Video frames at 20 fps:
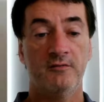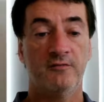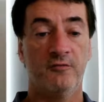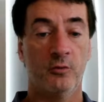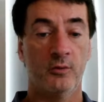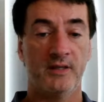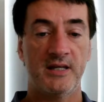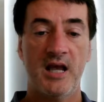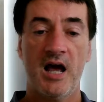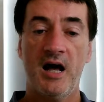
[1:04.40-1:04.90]

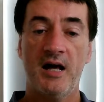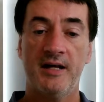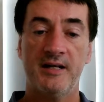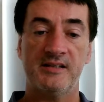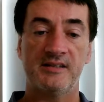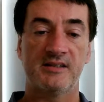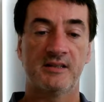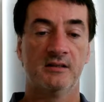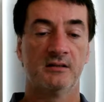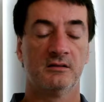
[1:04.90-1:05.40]
for the
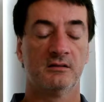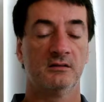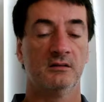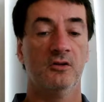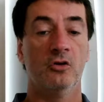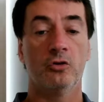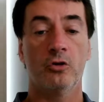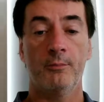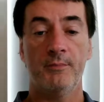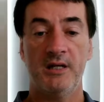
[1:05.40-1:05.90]
eyes,
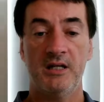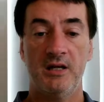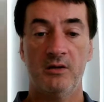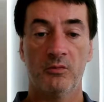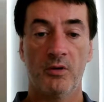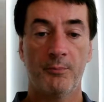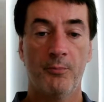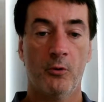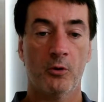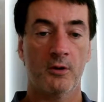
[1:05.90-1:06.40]
local media
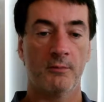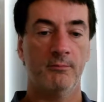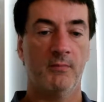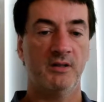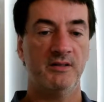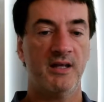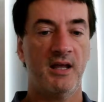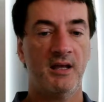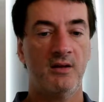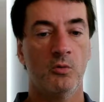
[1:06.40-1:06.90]
reported
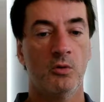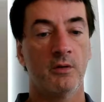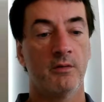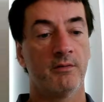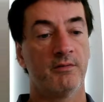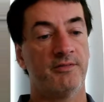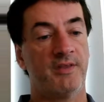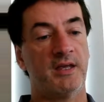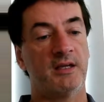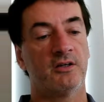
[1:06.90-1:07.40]
Monday. Well,
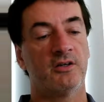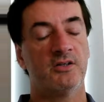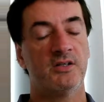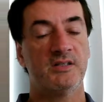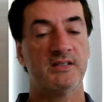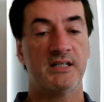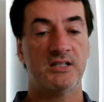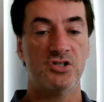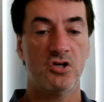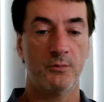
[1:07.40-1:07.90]
thank
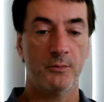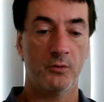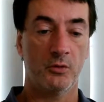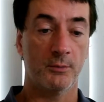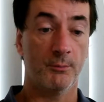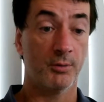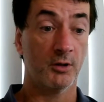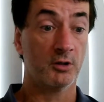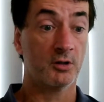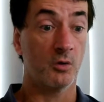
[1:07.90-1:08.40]
goodness they told me what a
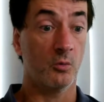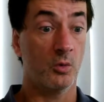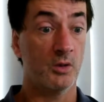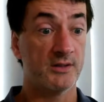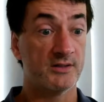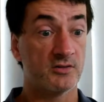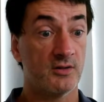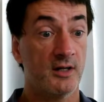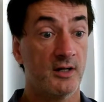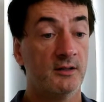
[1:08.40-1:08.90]
burqa
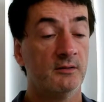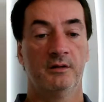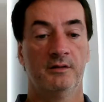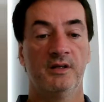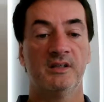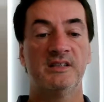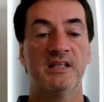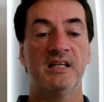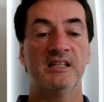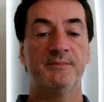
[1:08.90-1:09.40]
was, right? The
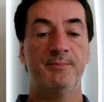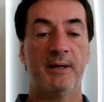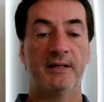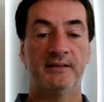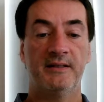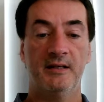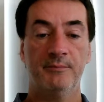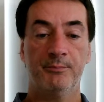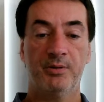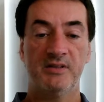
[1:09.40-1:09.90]
suspect
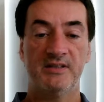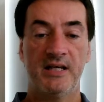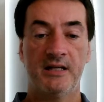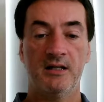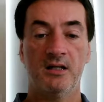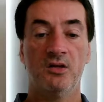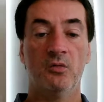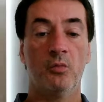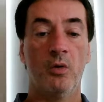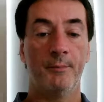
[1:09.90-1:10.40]
then
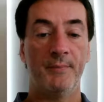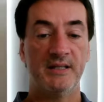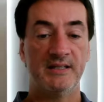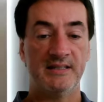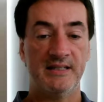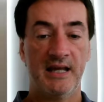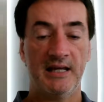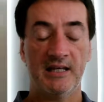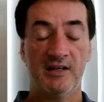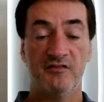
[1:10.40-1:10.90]
presented the woman's
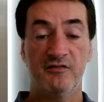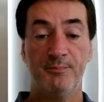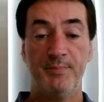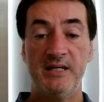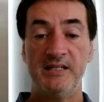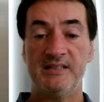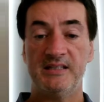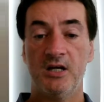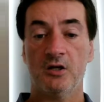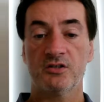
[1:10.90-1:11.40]
negative
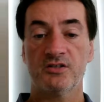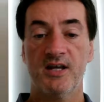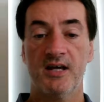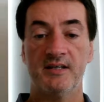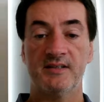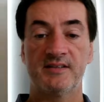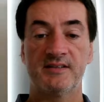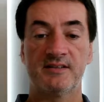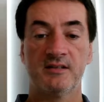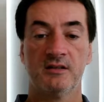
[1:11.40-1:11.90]
PCR
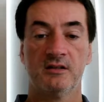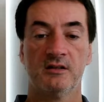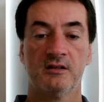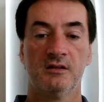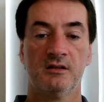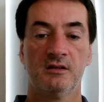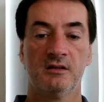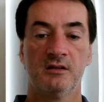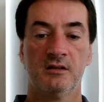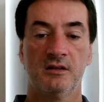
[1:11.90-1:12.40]
test
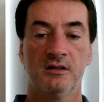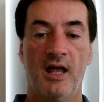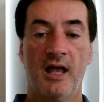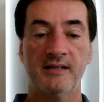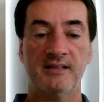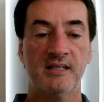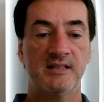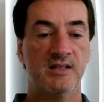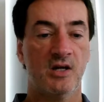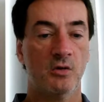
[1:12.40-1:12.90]
as
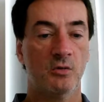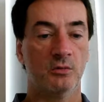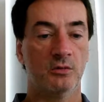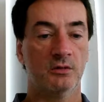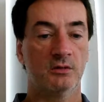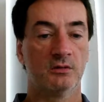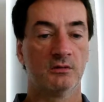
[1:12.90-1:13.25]
his own